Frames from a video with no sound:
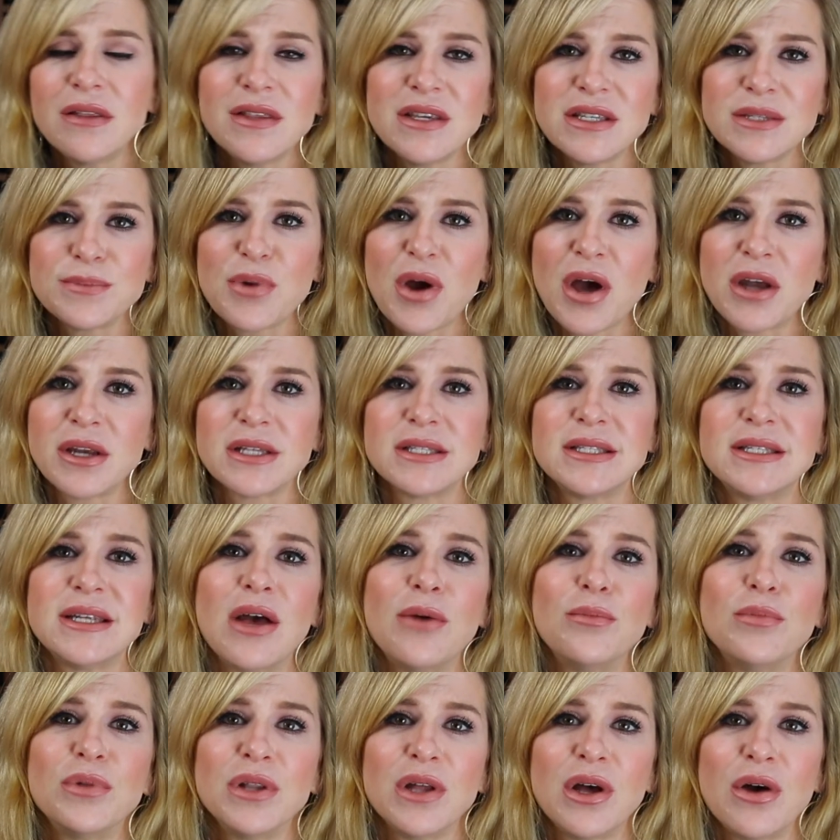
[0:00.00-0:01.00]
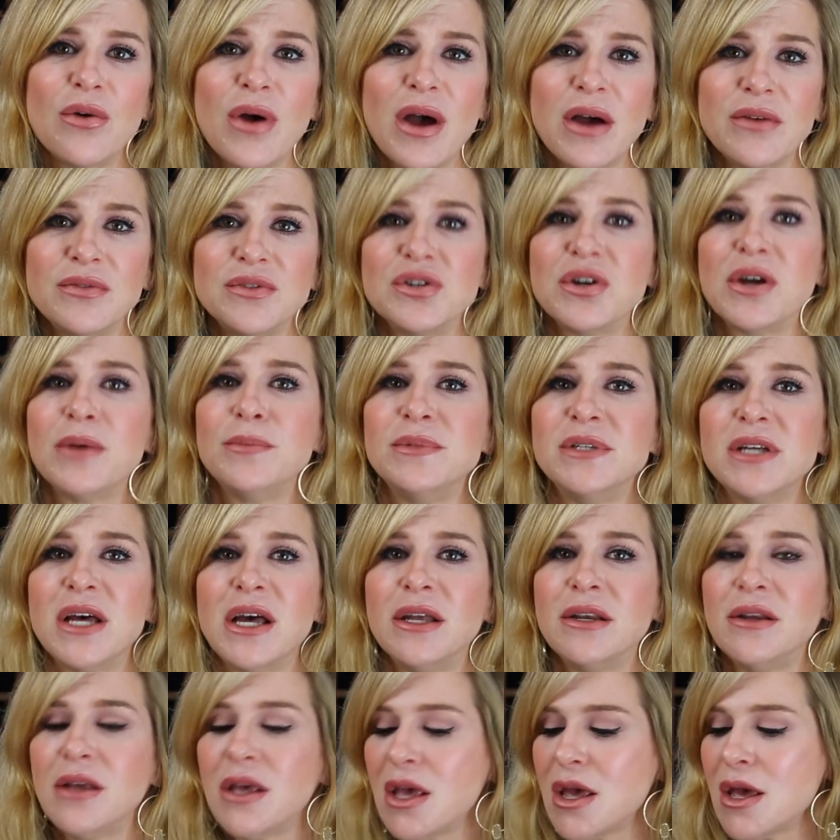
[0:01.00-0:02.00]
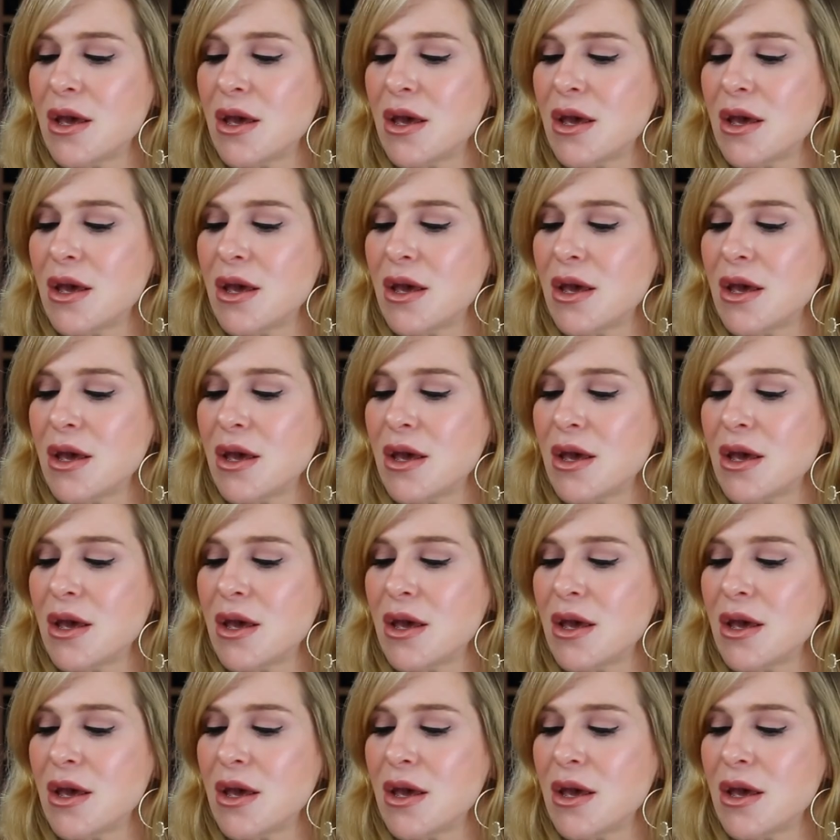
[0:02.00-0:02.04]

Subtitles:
these products down below after I'm done.